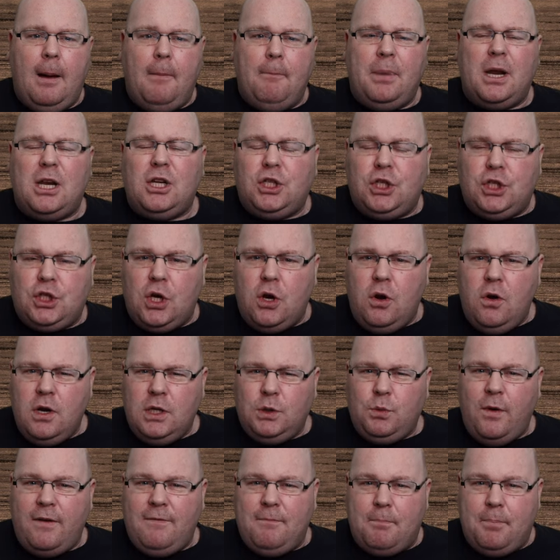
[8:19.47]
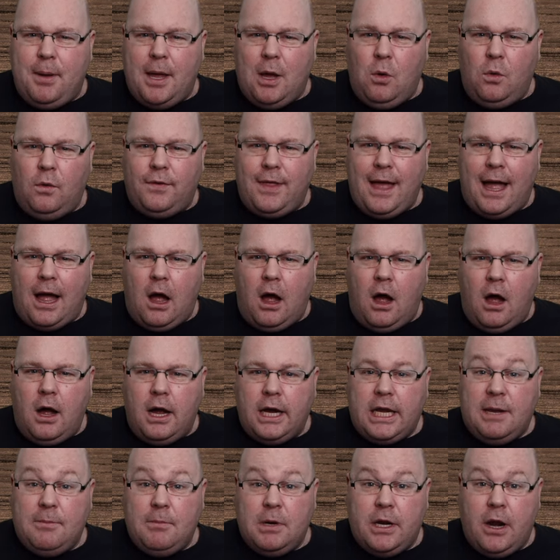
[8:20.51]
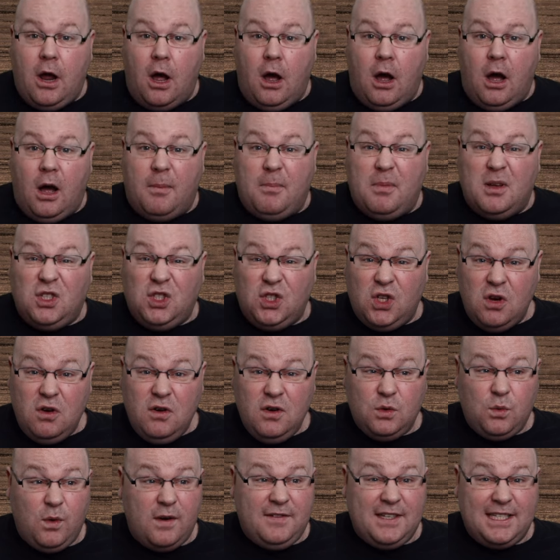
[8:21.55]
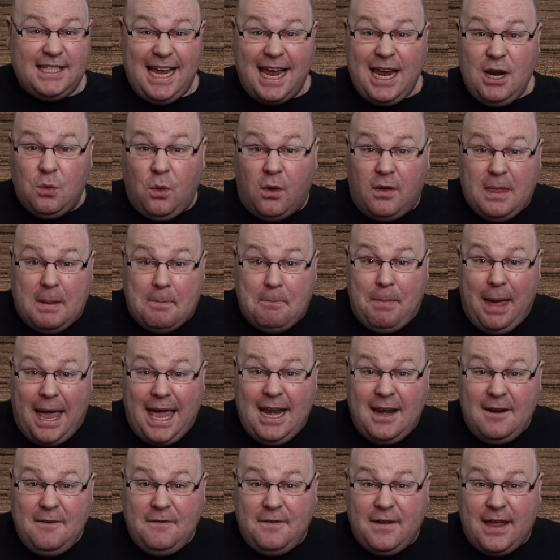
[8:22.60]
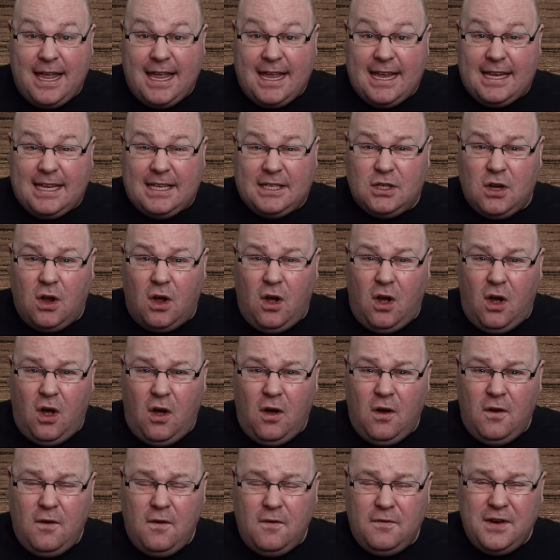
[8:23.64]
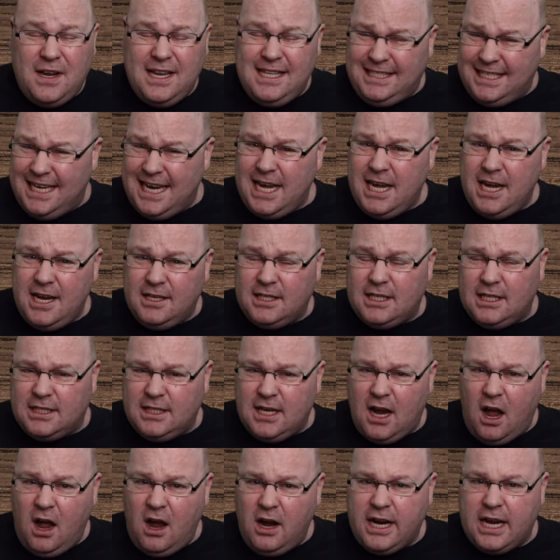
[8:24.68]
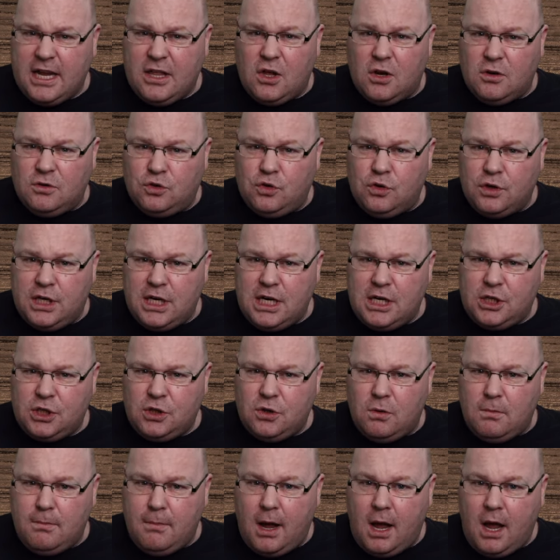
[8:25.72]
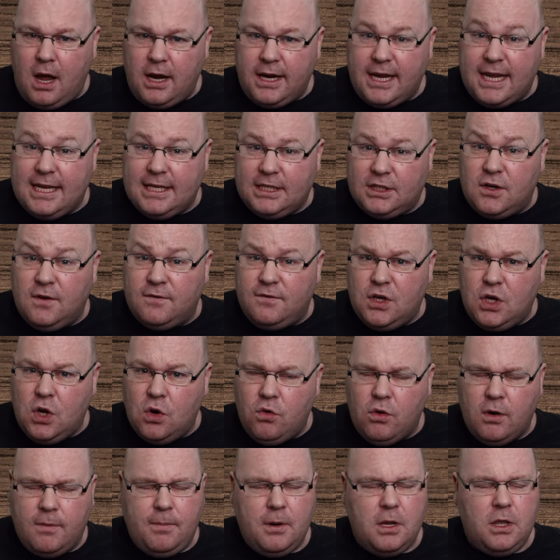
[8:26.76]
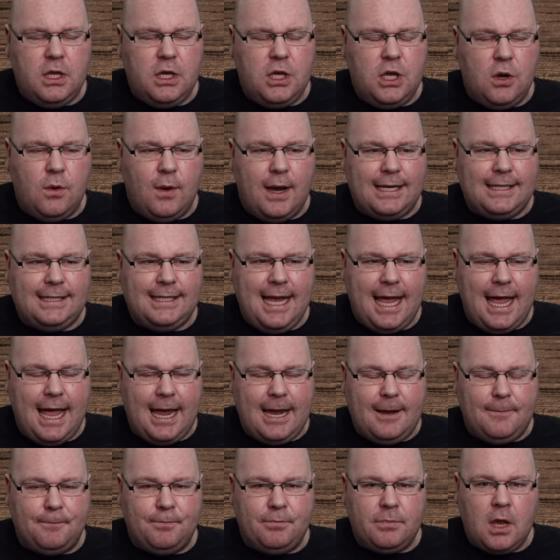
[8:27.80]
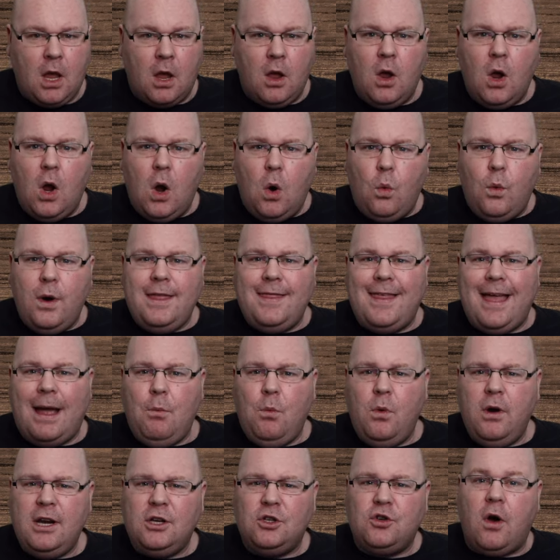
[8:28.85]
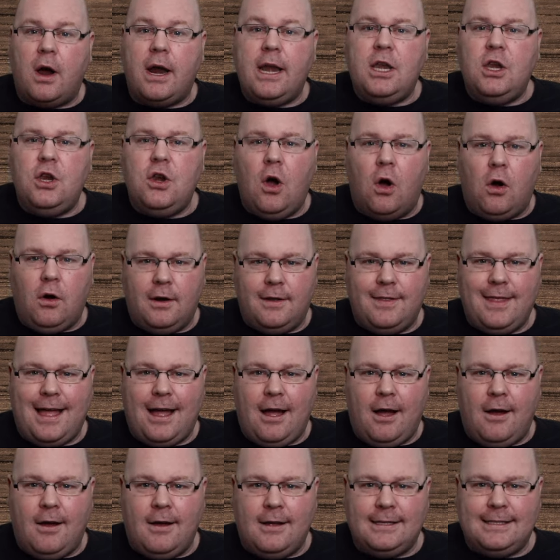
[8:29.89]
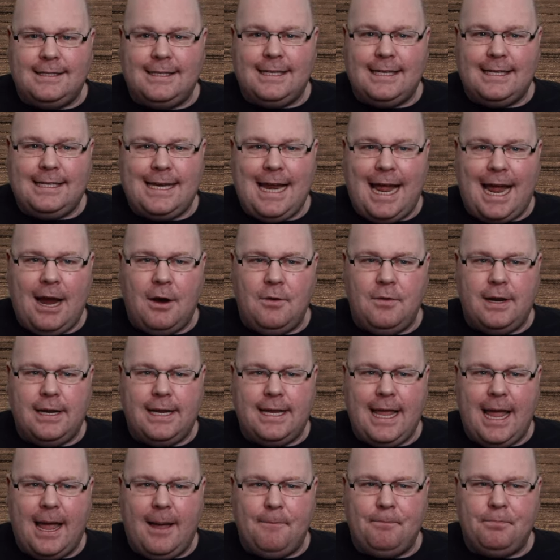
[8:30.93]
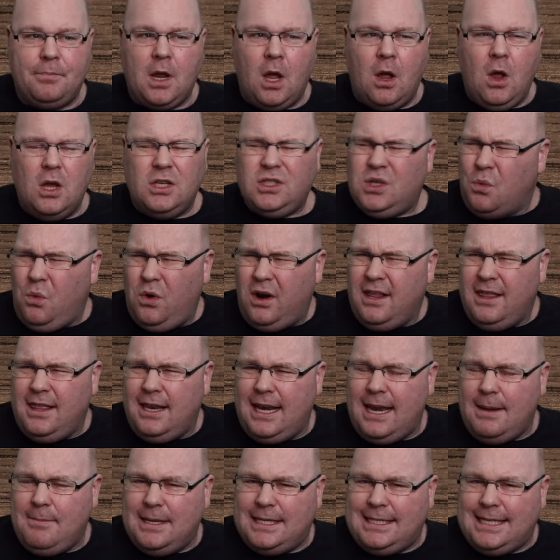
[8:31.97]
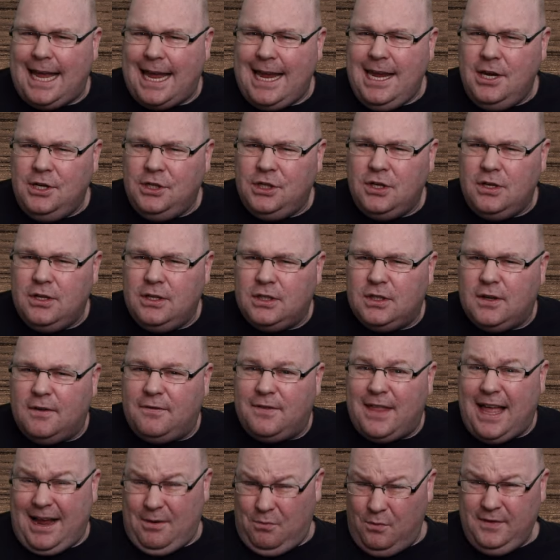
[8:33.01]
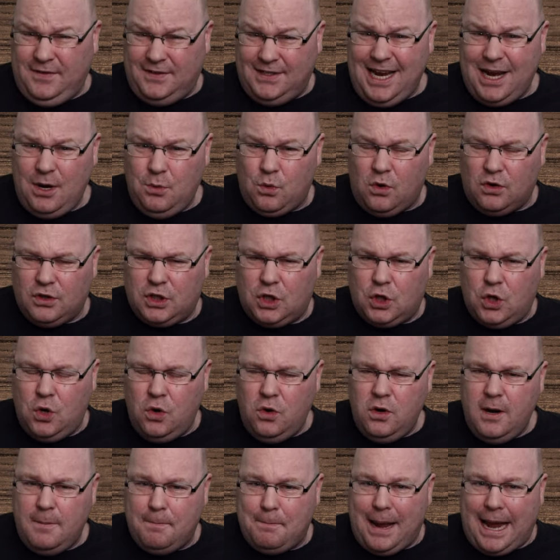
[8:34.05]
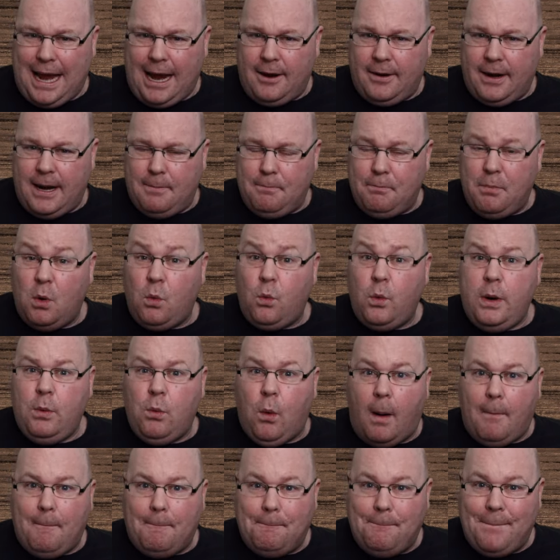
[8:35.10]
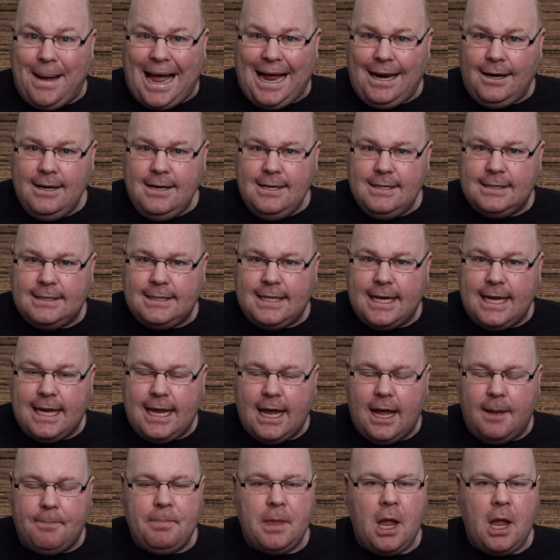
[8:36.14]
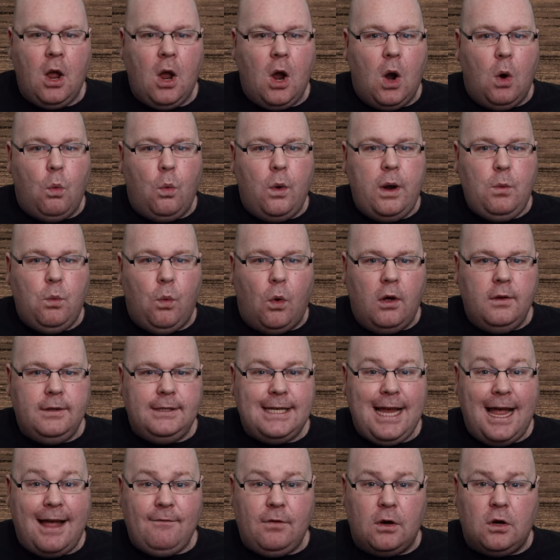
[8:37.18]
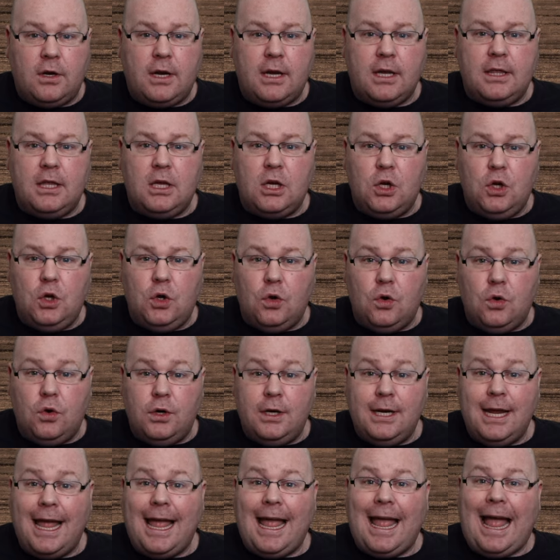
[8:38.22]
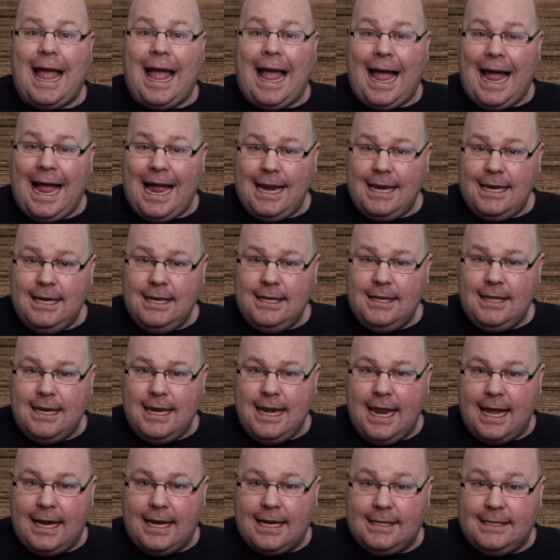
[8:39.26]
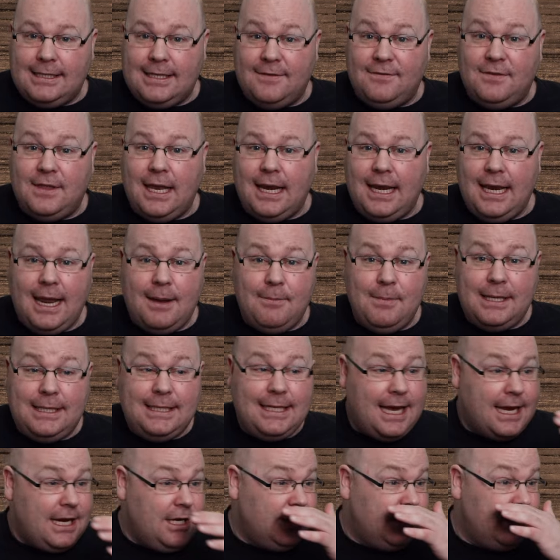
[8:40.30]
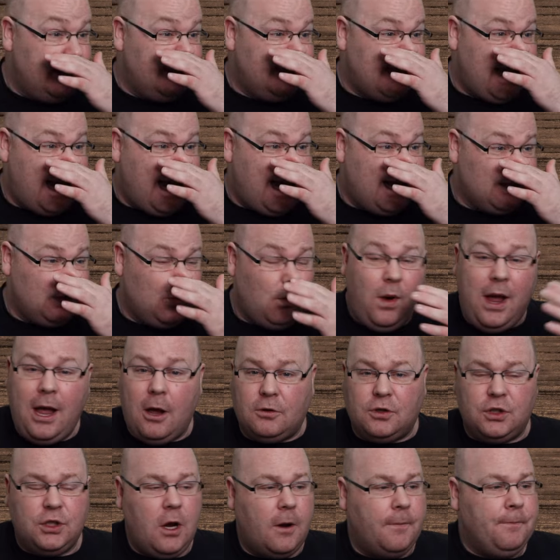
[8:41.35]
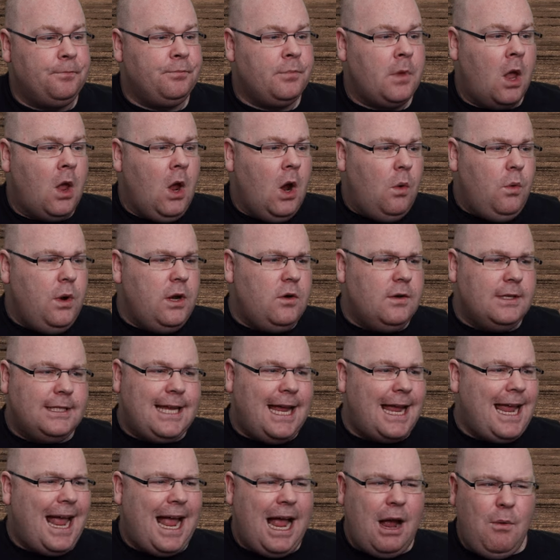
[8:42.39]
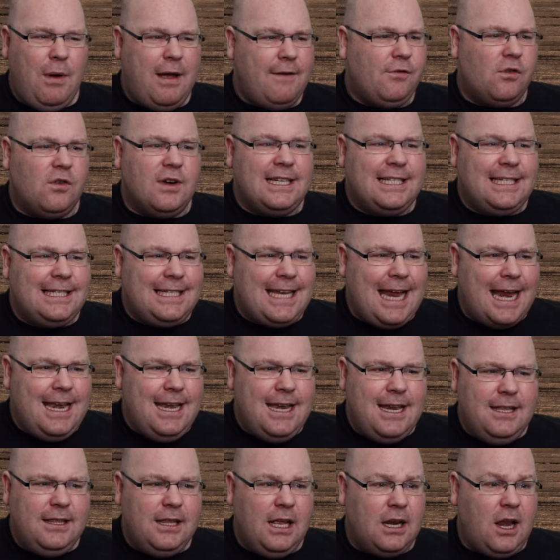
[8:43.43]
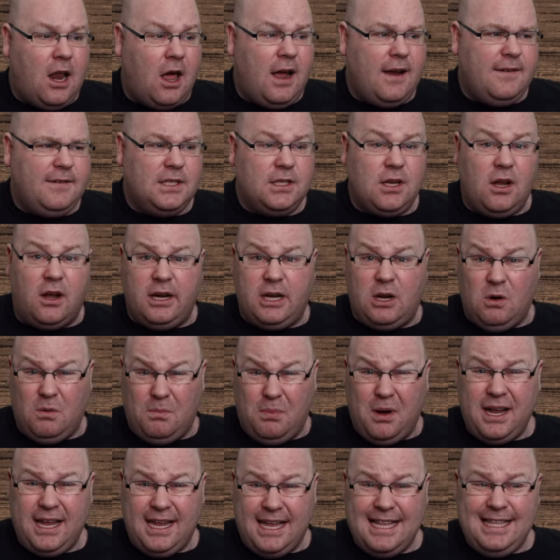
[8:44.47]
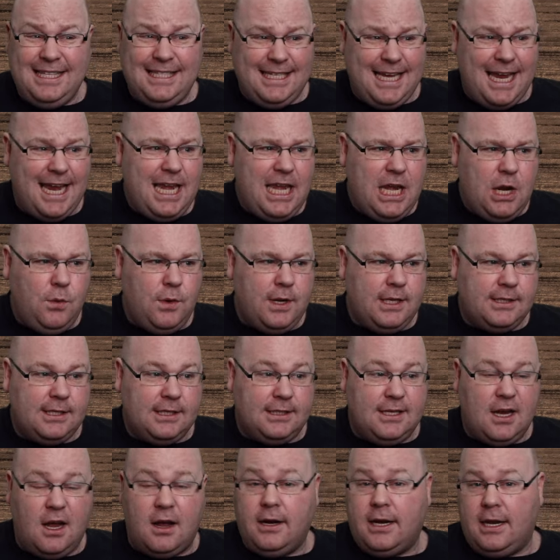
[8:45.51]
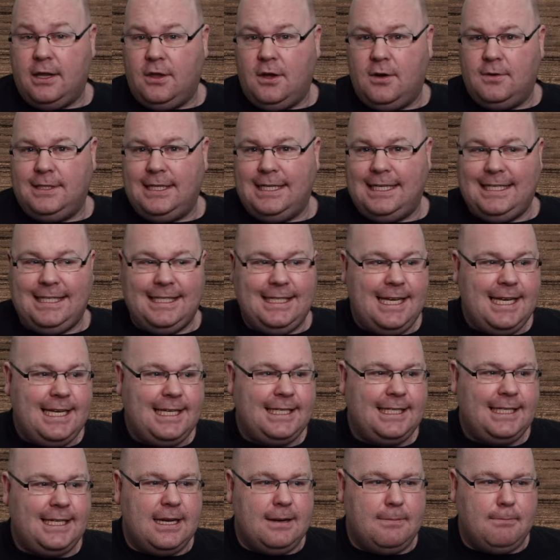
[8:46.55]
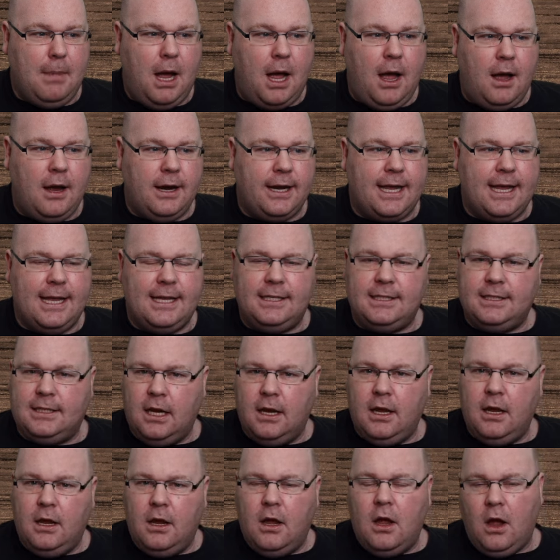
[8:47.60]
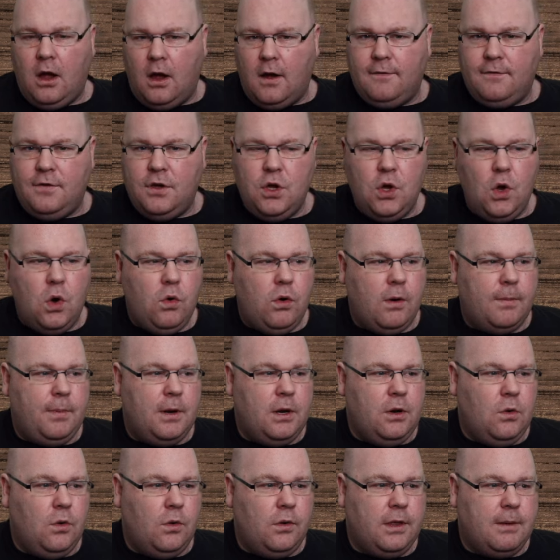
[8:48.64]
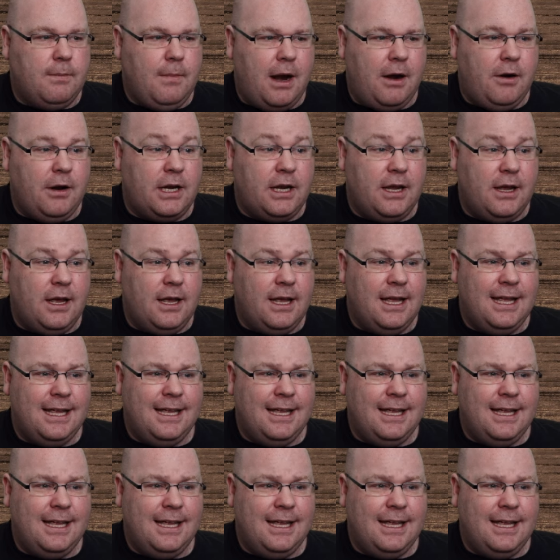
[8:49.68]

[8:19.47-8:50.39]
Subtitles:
But as soon as we've built that argument up, as soon as we've said what the benefit is of continuing to target those traditional markets of Europe and the USA, we then want to try and knock that answer down again. So what are the limitations of that? We've said what's good about it, but we want balance here. We want to have a look at the good and the negative, the limitations as well. So we could say, however, extending the life cycle by continuing to target those existing markets of Europe and North America